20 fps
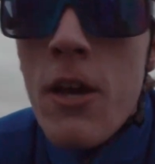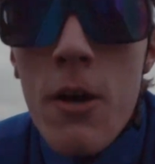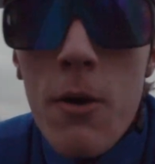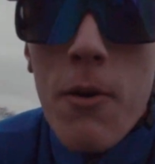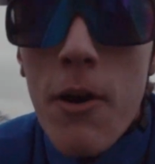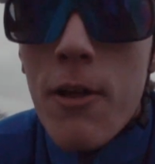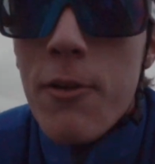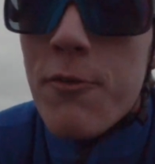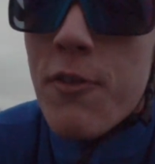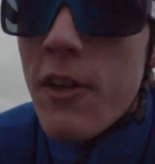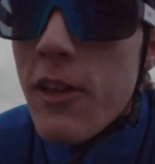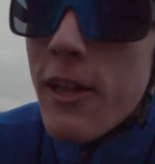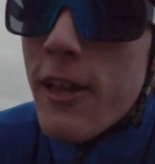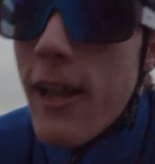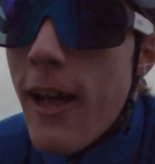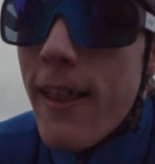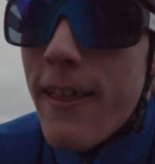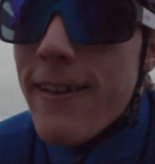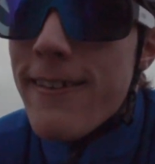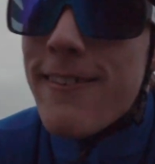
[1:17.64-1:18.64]
while I'm feeling
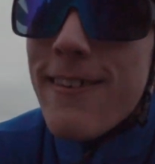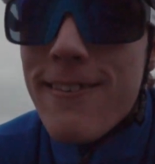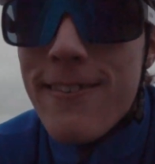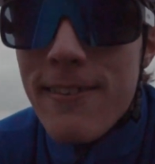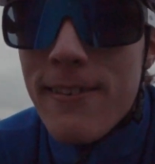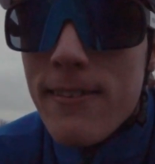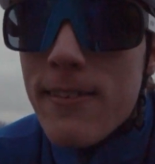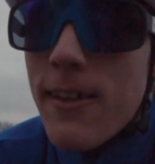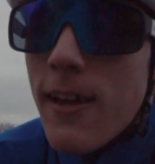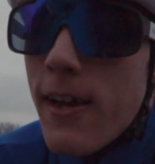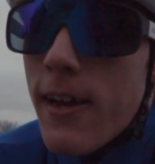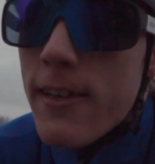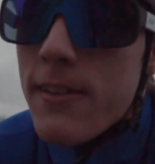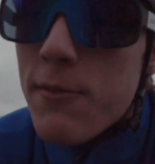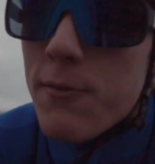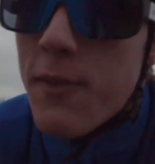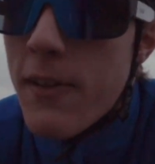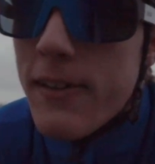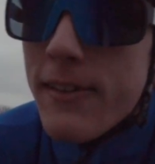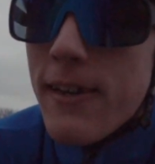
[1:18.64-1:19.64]
like this
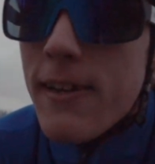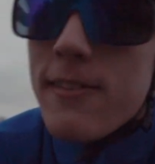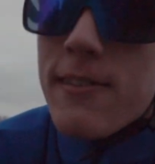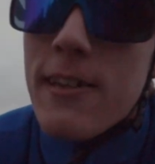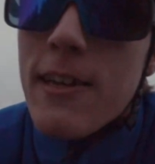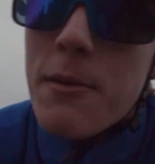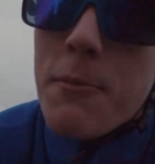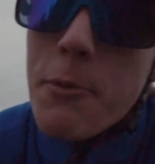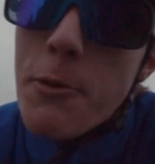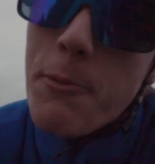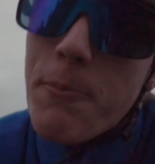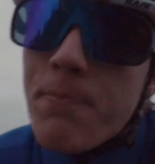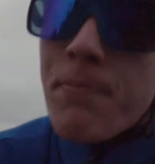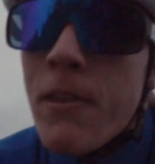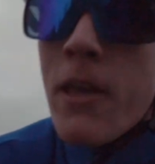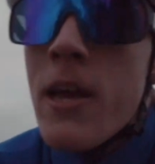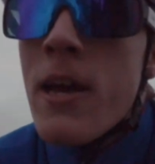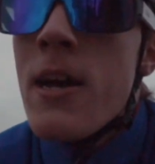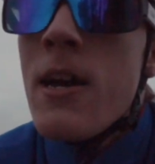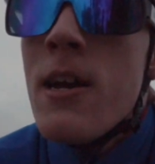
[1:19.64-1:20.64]
isn't fantastic, but
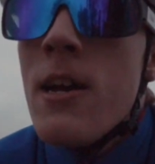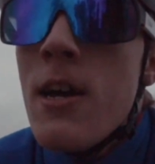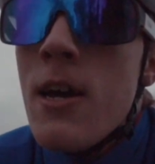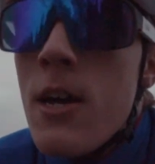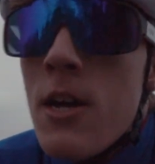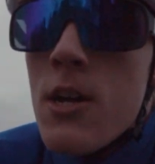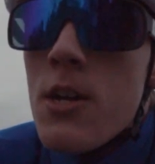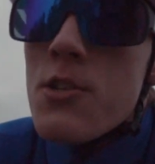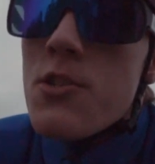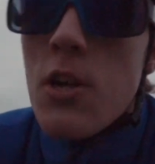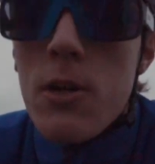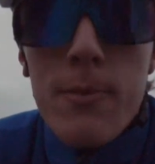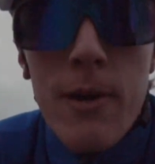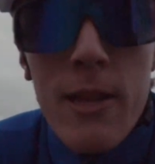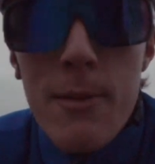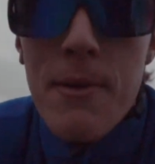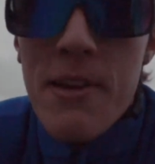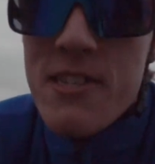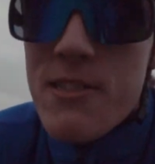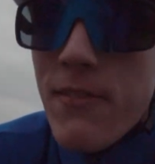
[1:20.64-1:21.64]
just gonna make
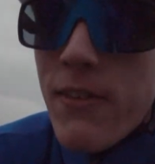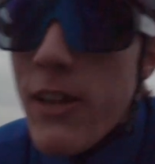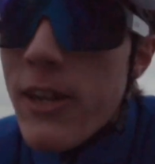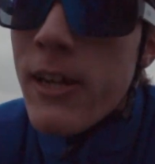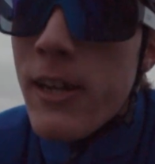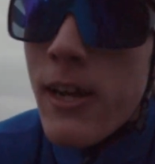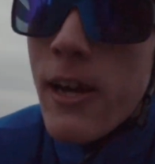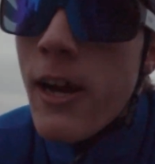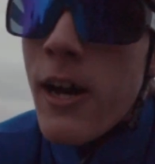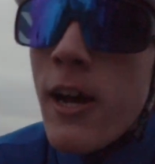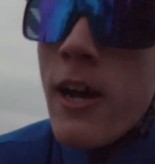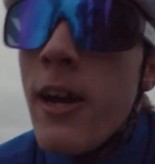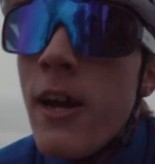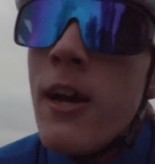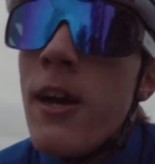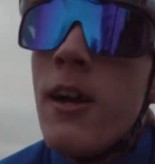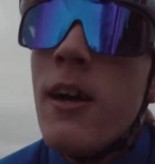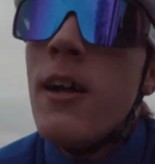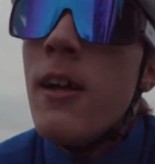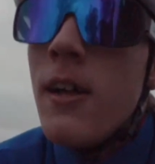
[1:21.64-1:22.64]
the best of it and
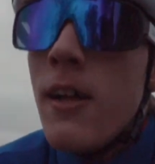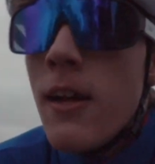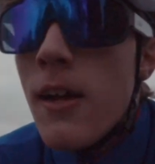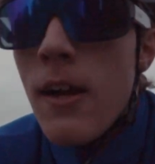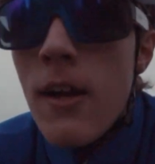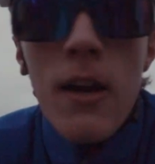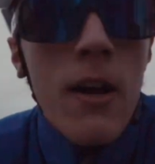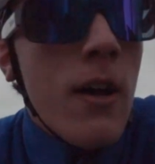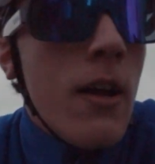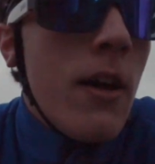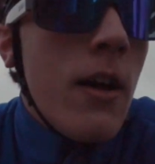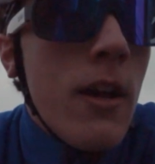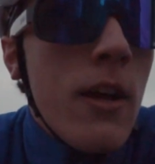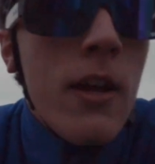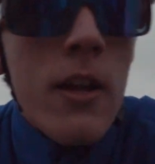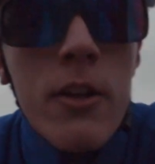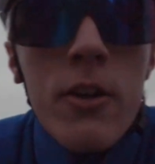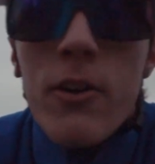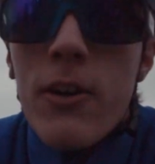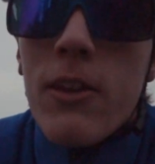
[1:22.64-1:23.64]

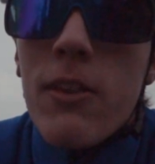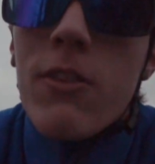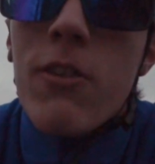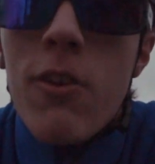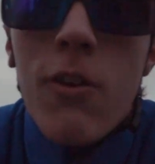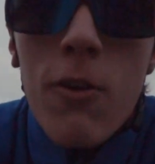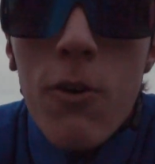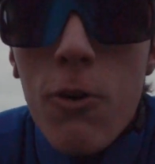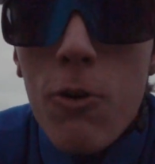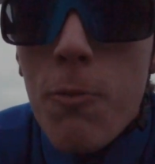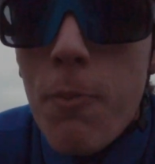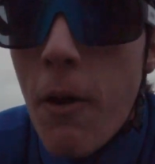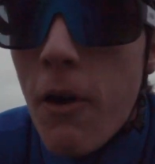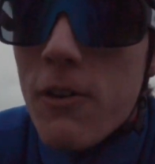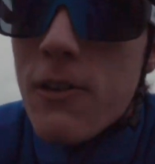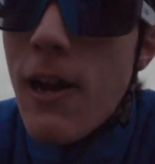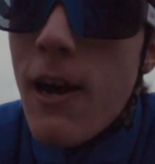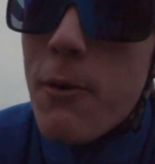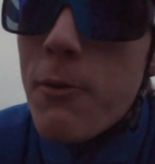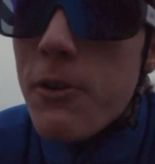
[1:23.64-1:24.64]
not get too
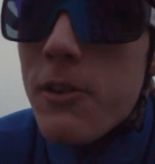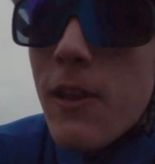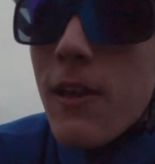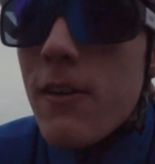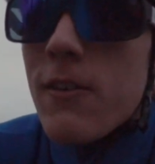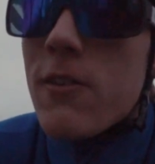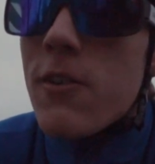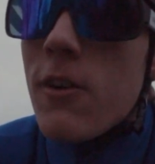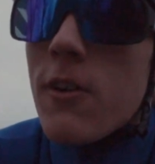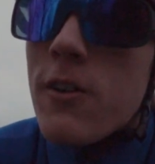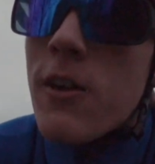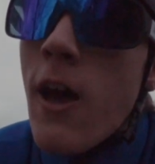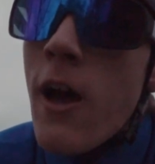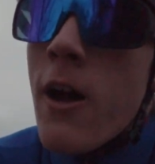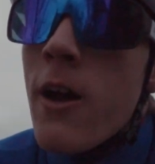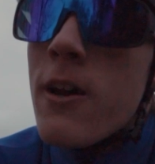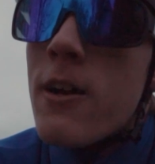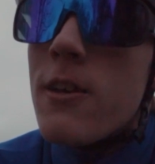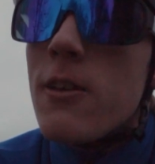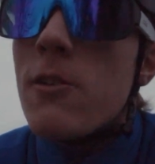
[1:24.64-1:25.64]
bogged down with things, because
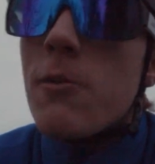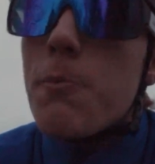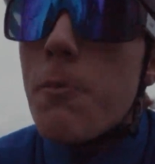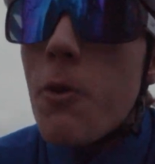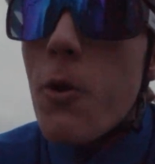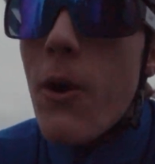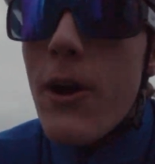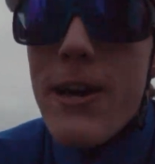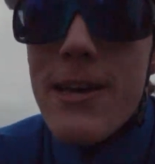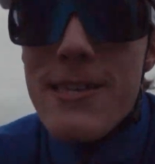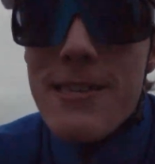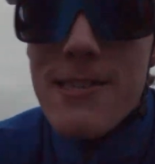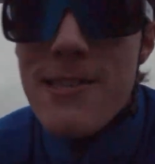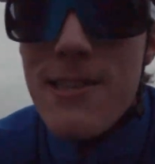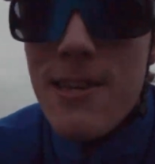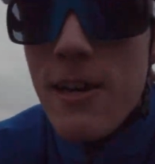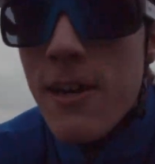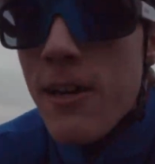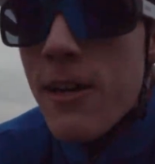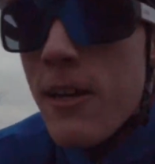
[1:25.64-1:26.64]
it's quite easy
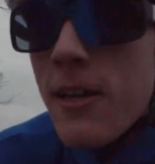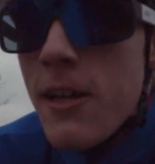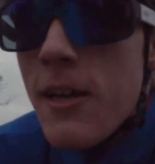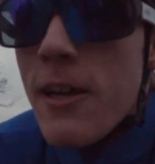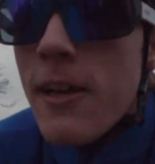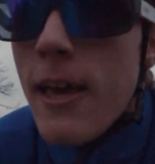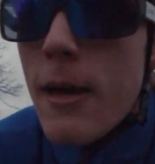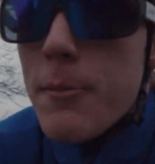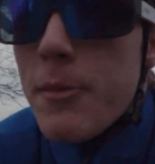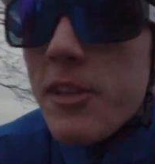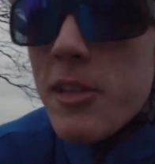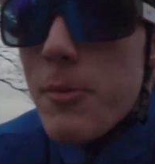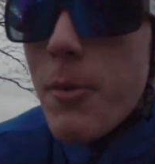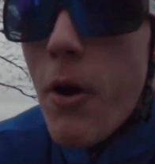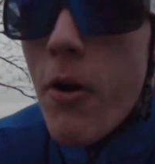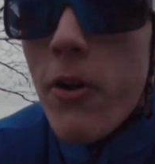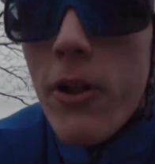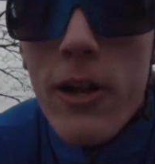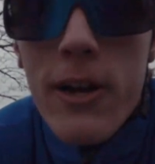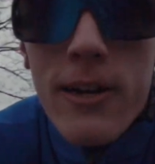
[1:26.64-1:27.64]
to get a bit
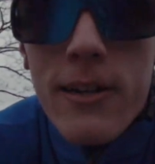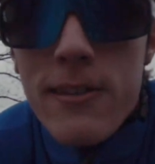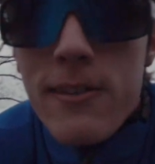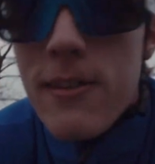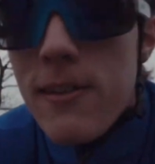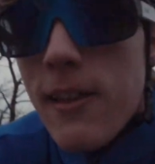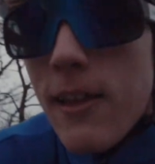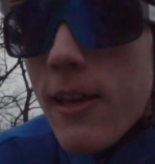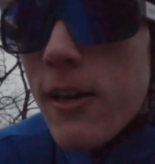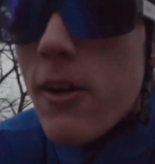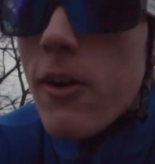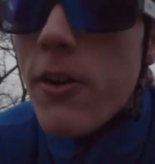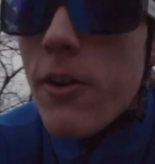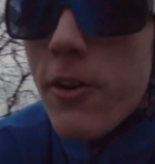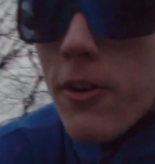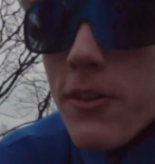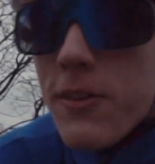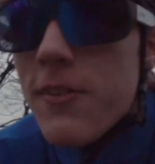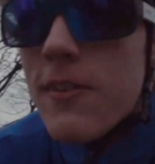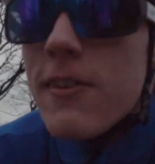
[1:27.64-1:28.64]
demoralised and think, oh
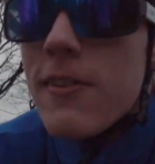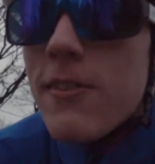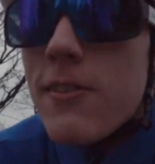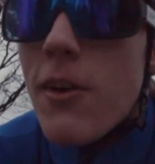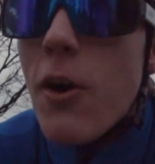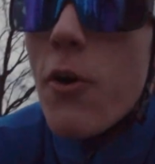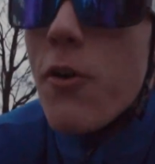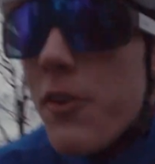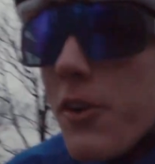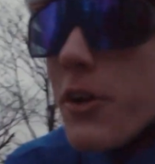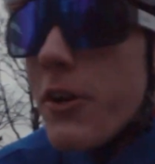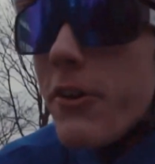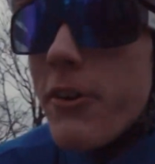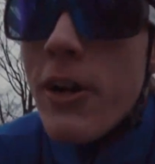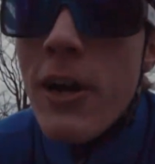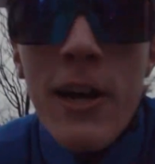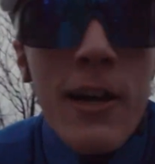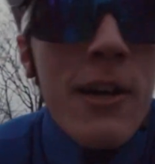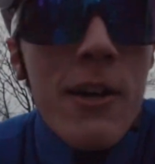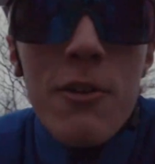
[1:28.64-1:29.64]
no, the season's
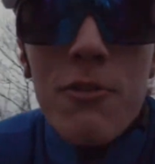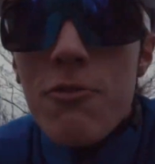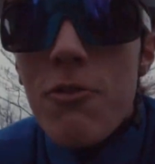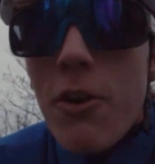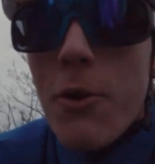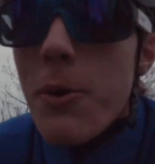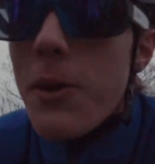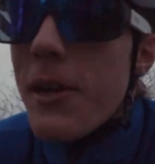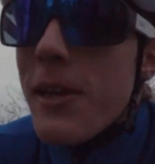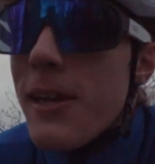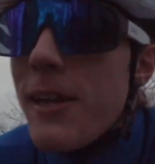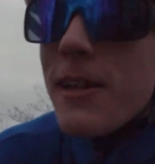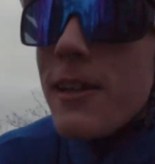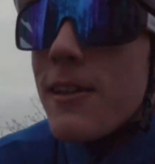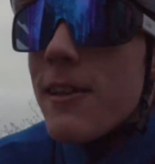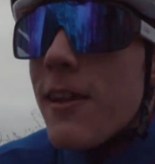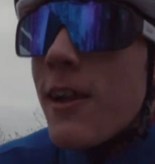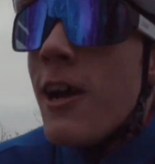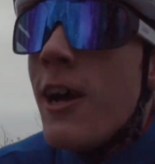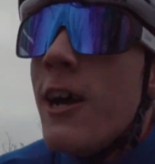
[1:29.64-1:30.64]
over, it's
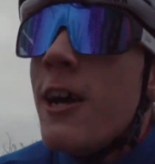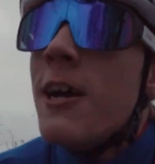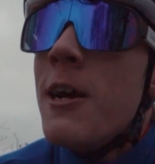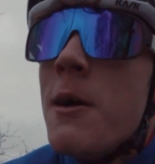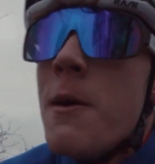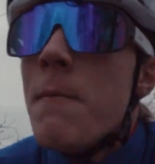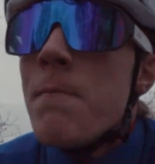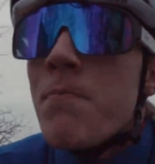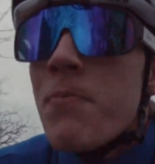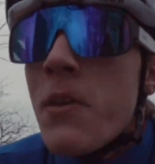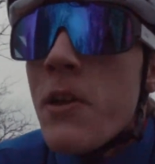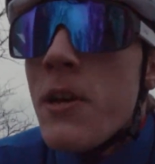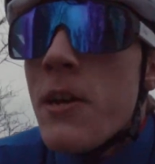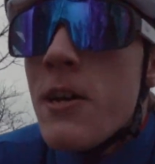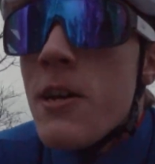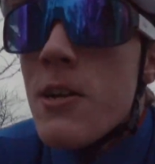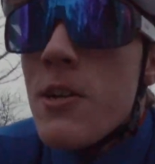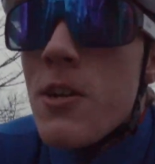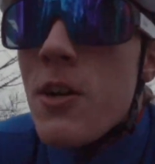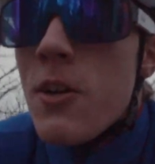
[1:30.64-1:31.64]
ruined.
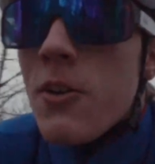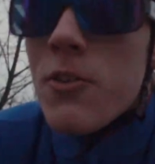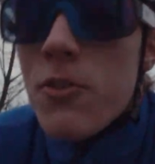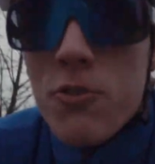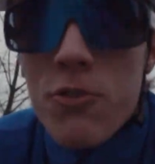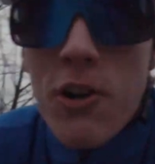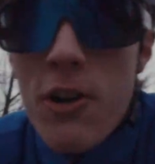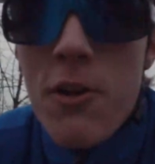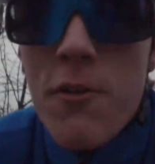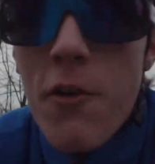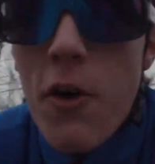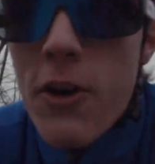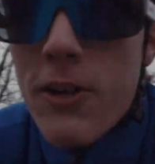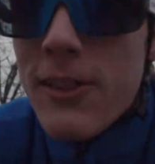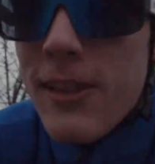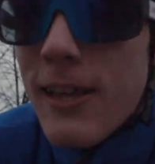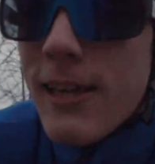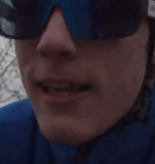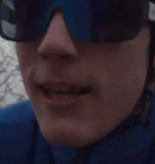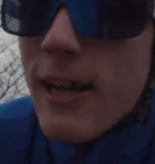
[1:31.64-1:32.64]
So I'm trying to
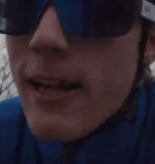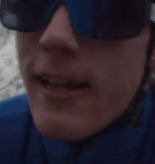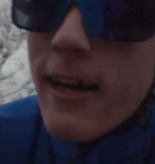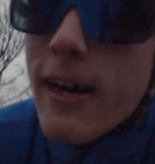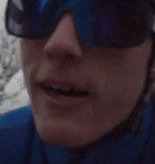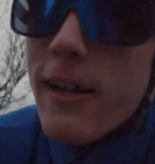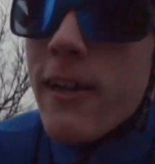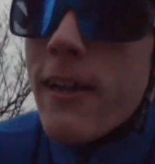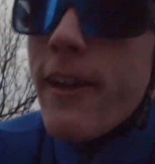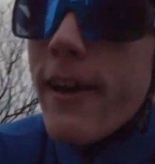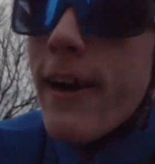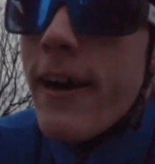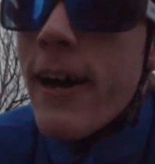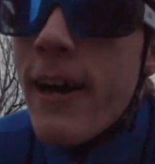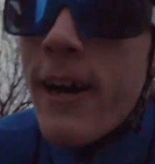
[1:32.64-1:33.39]
avoid thinking like that and